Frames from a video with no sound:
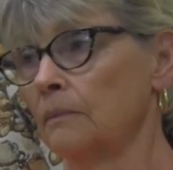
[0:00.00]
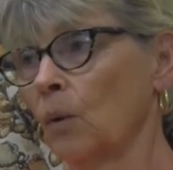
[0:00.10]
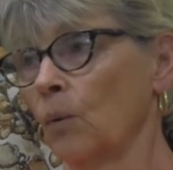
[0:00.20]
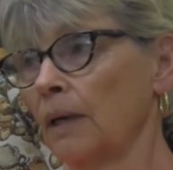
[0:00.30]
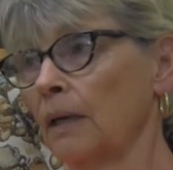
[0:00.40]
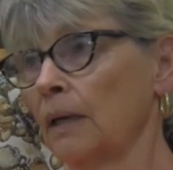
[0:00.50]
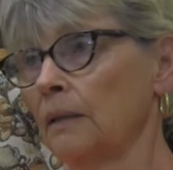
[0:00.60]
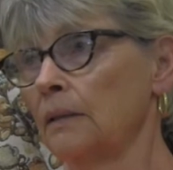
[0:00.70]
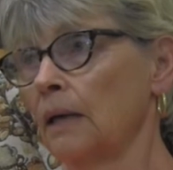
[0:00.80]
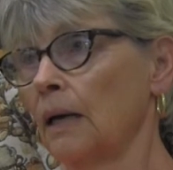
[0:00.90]

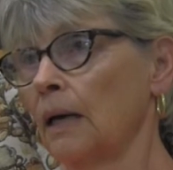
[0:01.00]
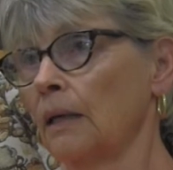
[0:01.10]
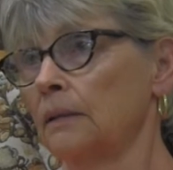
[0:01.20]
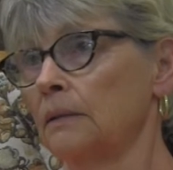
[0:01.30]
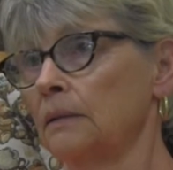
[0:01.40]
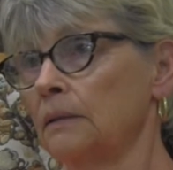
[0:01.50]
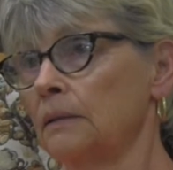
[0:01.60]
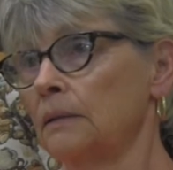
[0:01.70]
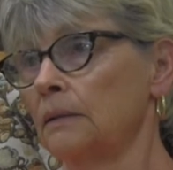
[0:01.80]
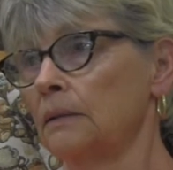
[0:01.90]
weekend, and
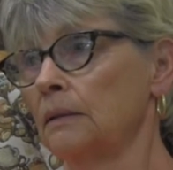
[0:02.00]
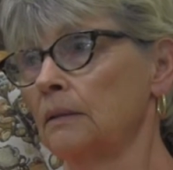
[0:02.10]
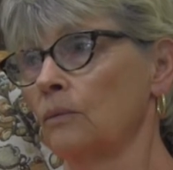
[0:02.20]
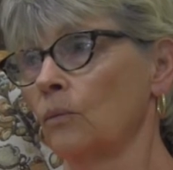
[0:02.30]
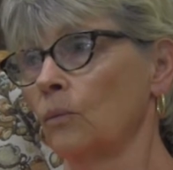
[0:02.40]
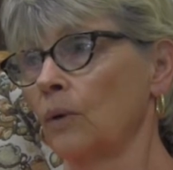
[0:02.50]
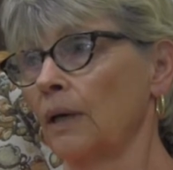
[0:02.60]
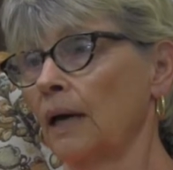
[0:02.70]
we